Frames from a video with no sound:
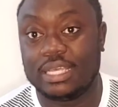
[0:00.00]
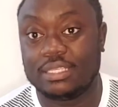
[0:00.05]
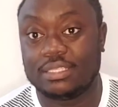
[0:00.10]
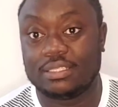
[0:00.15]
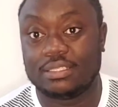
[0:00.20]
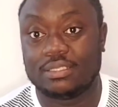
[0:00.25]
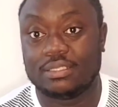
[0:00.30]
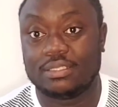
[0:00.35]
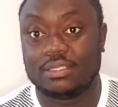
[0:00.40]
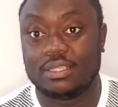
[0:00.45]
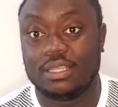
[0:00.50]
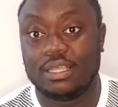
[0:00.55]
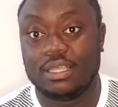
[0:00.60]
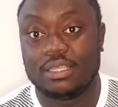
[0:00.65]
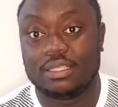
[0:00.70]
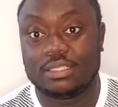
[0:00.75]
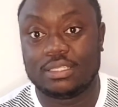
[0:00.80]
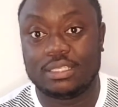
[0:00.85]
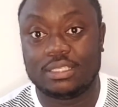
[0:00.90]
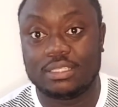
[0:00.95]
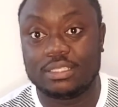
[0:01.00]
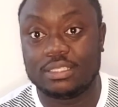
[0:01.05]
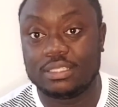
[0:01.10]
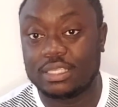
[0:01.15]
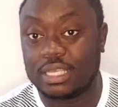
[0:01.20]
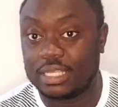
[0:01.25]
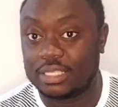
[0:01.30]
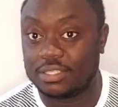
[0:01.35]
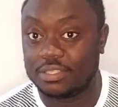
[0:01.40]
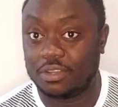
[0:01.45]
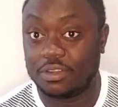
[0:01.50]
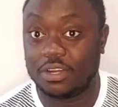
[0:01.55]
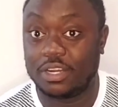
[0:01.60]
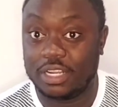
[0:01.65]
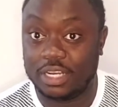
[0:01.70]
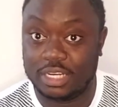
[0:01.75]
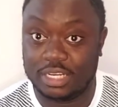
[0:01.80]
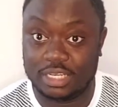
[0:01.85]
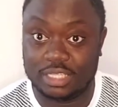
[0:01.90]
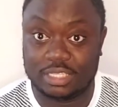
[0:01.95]
guys, since I
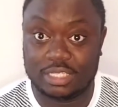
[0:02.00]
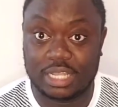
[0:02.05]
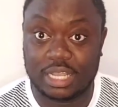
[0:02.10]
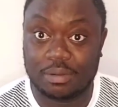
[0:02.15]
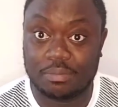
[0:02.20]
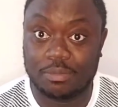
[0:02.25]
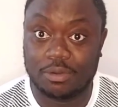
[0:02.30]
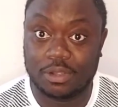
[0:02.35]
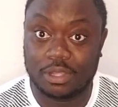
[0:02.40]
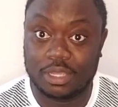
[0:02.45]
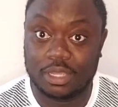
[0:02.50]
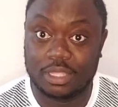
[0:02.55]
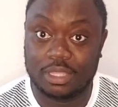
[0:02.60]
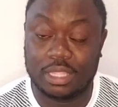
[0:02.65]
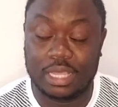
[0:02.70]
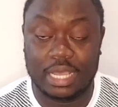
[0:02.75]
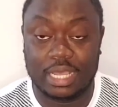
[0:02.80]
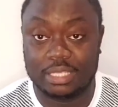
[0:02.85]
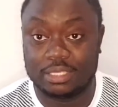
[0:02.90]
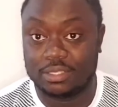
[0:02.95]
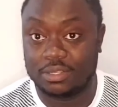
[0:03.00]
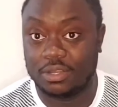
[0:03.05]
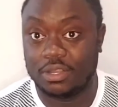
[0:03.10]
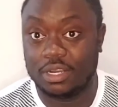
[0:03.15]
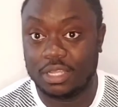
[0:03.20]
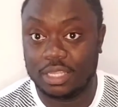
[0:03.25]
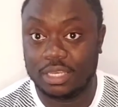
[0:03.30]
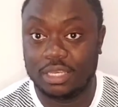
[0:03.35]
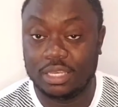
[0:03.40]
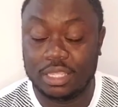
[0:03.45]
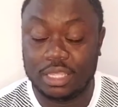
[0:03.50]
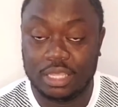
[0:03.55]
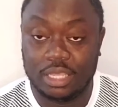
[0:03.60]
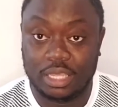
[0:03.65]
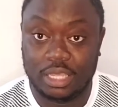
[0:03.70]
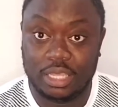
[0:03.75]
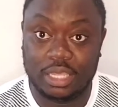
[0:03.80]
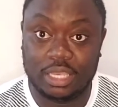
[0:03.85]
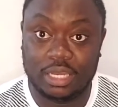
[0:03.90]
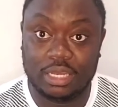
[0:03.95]
started in the stock market, I started
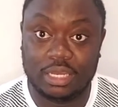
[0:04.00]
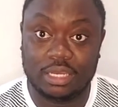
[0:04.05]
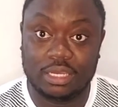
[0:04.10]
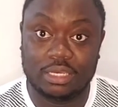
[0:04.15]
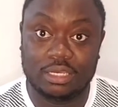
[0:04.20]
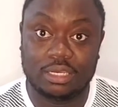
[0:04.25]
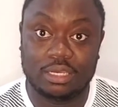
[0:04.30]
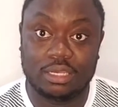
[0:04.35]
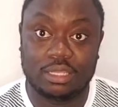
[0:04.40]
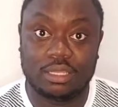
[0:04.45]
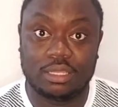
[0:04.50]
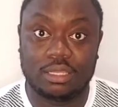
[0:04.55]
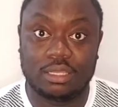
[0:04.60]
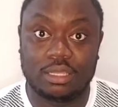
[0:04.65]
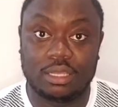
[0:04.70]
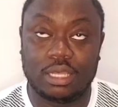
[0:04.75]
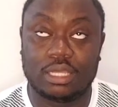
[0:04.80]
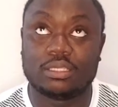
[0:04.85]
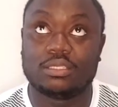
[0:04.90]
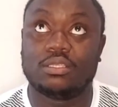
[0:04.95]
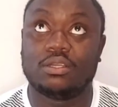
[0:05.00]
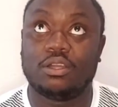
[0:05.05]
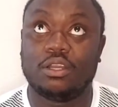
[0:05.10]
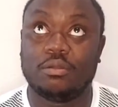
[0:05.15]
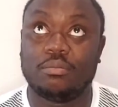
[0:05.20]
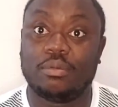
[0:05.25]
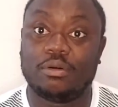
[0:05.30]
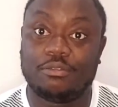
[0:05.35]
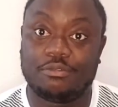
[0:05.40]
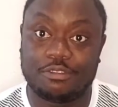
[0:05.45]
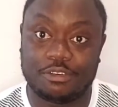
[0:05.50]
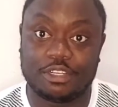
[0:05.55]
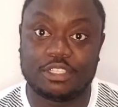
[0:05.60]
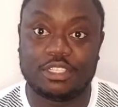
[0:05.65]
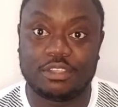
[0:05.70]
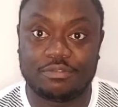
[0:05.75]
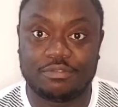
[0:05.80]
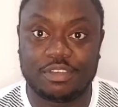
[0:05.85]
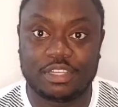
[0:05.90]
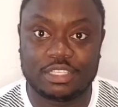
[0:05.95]
my
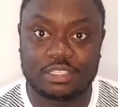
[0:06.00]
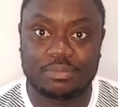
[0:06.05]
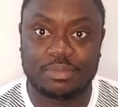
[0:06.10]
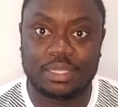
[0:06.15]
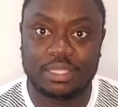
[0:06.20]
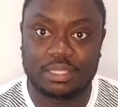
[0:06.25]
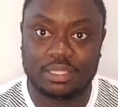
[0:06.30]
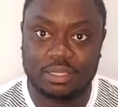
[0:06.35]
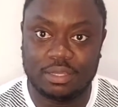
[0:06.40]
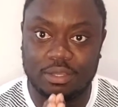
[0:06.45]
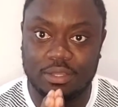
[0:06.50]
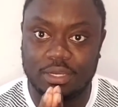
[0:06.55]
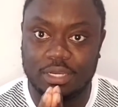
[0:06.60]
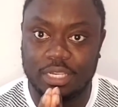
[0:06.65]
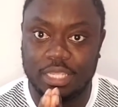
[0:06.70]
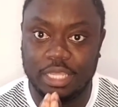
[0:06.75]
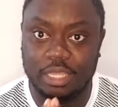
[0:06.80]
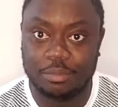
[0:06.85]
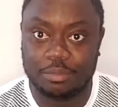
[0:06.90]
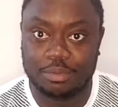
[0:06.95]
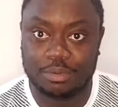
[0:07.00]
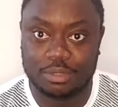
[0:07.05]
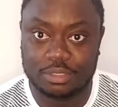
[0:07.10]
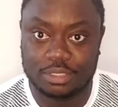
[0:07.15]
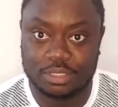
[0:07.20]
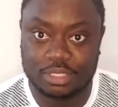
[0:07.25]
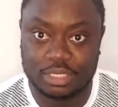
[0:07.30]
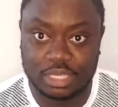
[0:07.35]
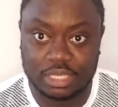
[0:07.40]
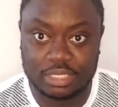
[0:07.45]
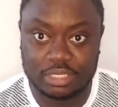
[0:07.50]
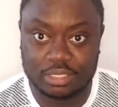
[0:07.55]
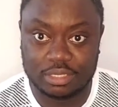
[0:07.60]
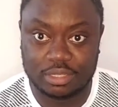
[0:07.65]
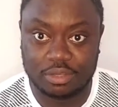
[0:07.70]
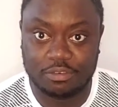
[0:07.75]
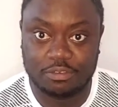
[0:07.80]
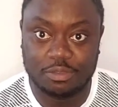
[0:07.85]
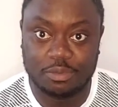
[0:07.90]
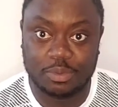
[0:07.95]
first investment on April
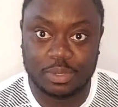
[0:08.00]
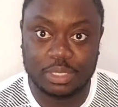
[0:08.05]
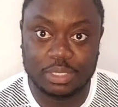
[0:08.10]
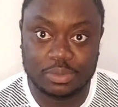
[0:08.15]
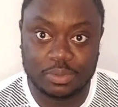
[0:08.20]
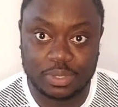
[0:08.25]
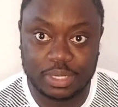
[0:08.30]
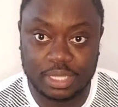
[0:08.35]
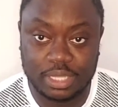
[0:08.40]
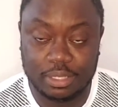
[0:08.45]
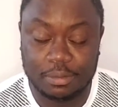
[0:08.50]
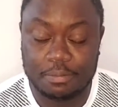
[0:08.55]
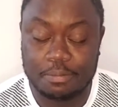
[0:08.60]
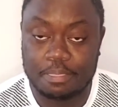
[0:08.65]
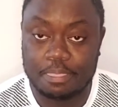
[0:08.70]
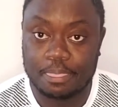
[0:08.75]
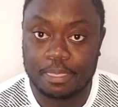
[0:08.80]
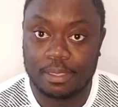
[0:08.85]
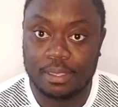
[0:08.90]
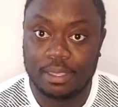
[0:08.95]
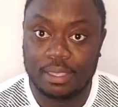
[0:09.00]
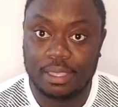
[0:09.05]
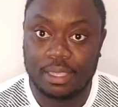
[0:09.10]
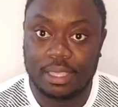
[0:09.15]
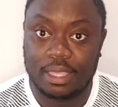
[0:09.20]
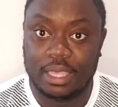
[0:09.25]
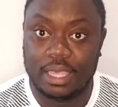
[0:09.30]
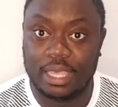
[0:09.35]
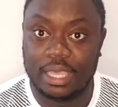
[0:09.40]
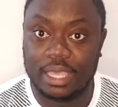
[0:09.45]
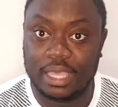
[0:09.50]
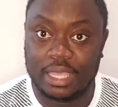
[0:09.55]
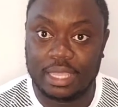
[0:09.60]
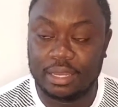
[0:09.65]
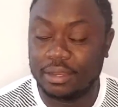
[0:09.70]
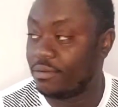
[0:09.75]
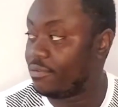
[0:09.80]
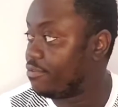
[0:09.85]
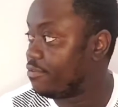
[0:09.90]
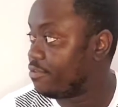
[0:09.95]
6th of 2020.
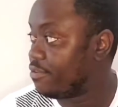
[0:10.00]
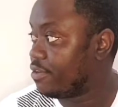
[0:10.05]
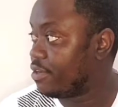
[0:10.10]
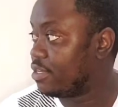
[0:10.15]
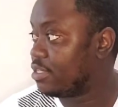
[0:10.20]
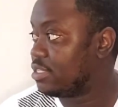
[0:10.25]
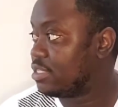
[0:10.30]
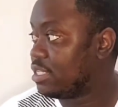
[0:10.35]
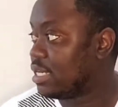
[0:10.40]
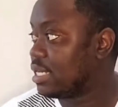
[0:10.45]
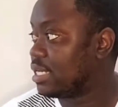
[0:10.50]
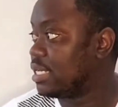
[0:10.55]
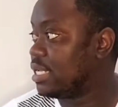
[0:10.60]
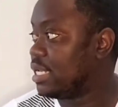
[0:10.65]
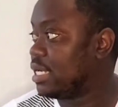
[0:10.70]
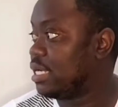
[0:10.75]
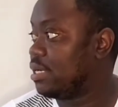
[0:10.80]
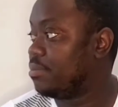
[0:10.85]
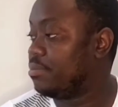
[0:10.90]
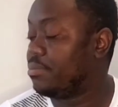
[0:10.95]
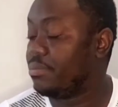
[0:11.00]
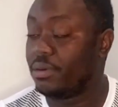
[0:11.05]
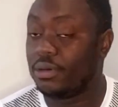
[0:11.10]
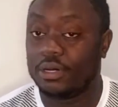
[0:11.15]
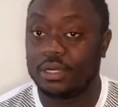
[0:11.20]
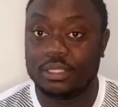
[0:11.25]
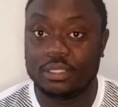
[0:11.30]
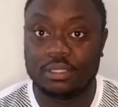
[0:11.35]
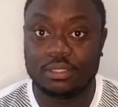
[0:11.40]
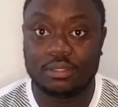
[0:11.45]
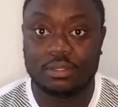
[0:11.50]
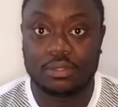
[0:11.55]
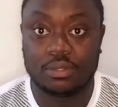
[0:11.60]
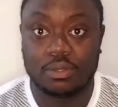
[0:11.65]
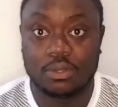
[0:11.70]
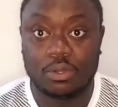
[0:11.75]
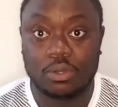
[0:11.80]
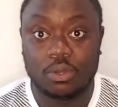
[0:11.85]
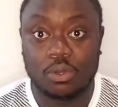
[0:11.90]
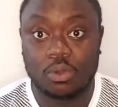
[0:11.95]
And the first stock that I bought
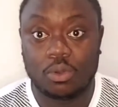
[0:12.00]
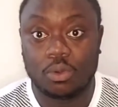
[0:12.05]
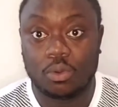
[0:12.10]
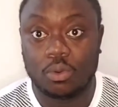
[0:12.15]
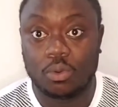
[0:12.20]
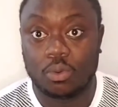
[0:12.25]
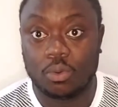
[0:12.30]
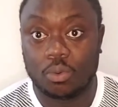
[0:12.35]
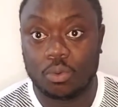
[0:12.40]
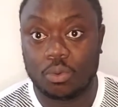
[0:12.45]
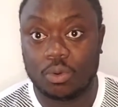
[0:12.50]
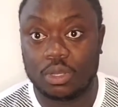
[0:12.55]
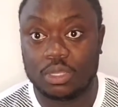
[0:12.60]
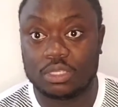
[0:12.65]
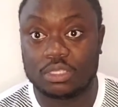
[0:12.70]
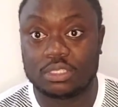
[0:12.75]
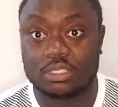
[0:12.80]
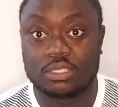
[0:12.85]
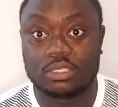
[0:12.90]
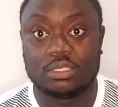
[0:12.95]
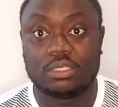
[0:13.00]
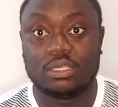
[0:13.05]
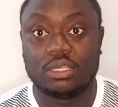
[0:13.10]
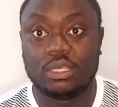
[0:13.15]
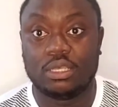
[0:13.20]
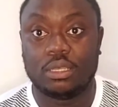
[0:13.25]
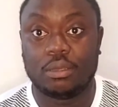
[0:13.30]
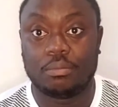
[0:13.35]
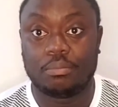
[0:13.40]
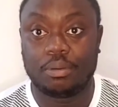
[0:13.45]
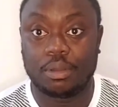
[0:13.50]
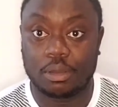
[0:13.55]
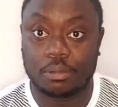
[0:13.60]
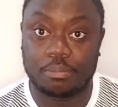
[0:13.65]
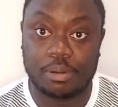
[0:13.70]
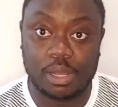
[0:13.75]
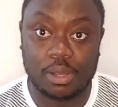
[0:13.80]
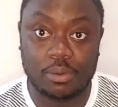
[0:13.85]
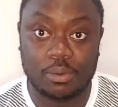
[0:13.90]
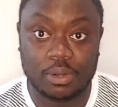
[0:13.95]
was
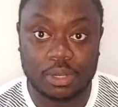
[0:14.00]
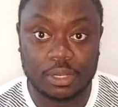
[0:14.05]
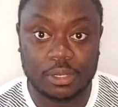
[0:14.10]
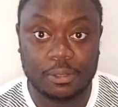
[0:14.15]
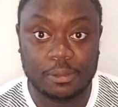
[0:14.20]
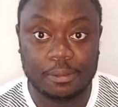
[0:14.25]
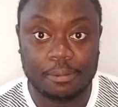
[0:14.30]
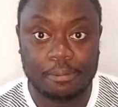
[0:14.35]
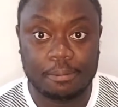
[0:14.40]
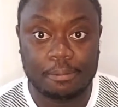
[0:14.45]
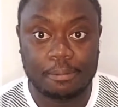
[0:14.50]
Plug Power.